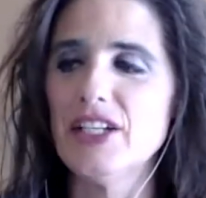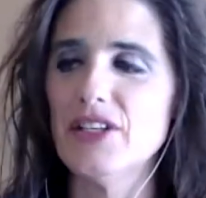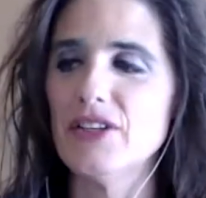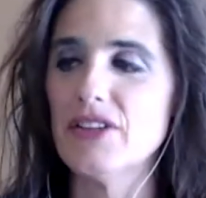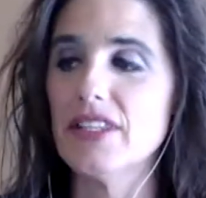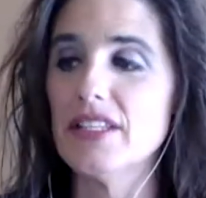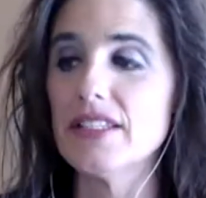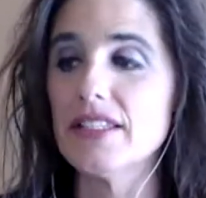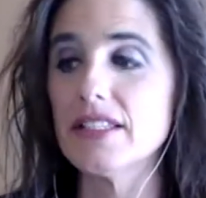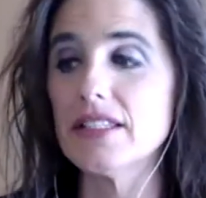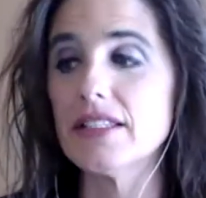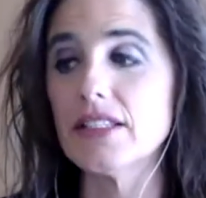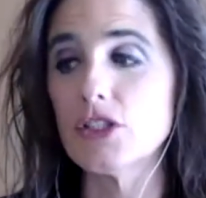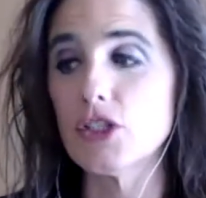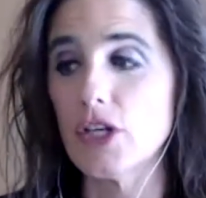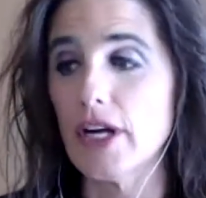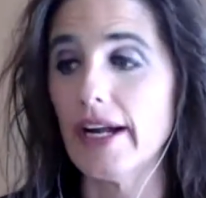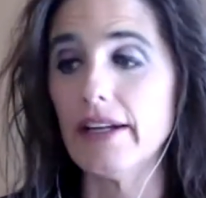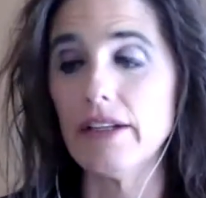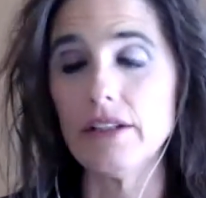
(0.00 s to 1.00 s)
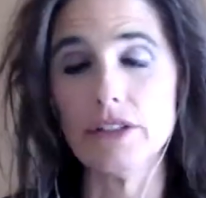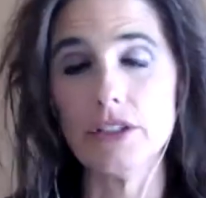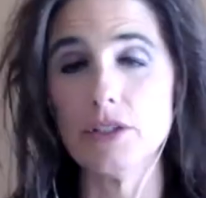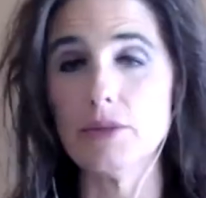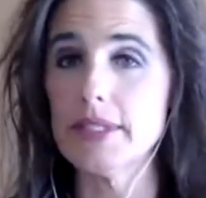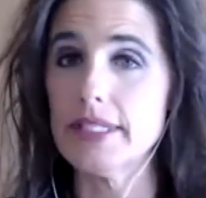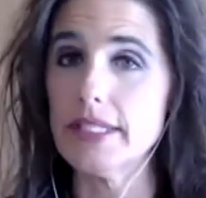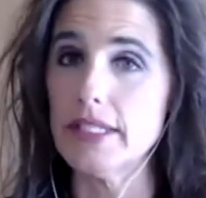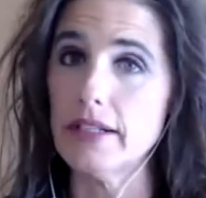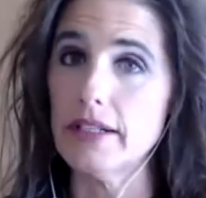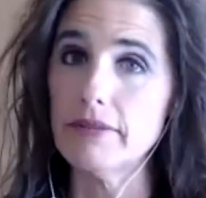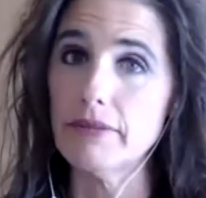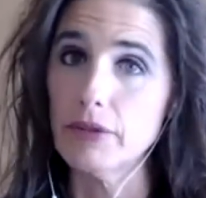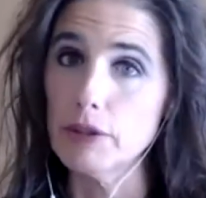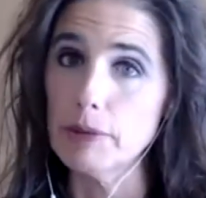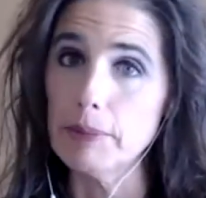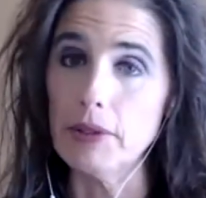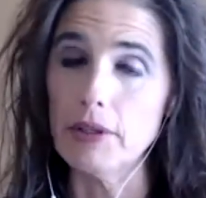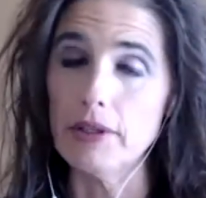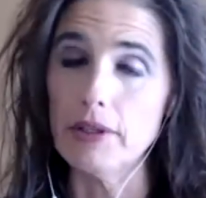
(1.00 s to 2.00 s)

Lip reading: this is a child who was nonverbal.